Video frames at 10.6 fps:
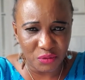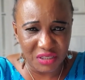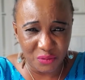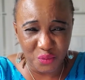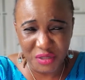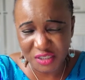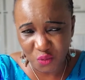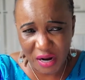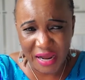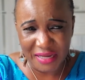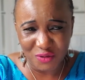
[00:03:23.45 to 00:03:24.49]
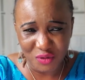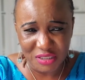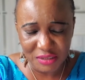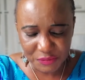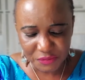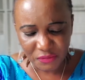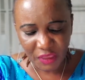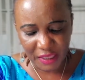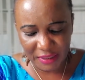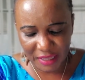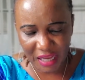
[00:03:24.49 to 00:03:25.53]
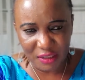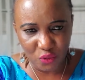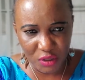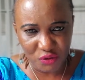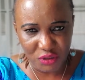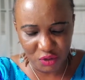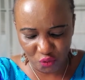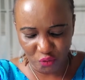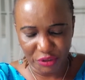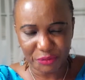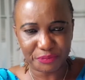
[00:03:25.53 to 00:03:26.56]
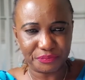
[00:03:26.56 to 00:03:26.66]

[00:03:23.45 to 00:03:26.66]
the reason why I do this. And now they go into the story.